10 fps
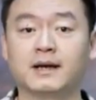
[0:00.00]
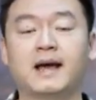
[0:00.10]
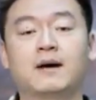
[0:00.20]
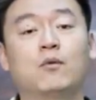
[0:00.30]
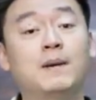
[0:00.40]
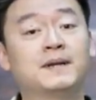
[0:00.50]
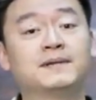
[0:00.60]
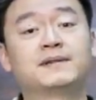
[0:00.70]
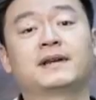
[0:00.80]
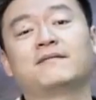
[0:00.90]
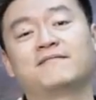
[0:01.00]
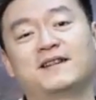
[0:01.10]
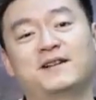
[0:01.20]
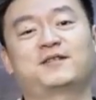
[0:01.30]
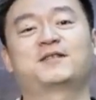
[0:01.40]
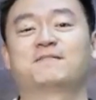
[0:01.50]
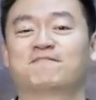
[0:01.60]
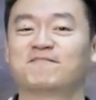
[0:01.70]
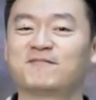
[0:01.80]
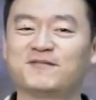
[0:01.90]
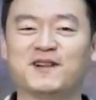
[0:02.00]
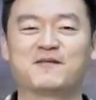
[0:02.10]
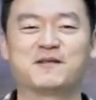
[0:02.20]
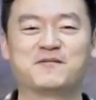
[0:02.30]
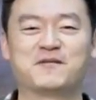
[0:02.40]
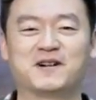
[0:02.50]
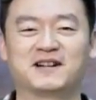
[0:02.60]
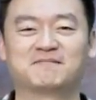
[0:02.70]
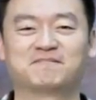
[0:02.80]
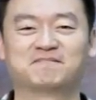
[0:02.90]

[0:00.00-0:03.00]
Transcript: at weapons in Dust 514.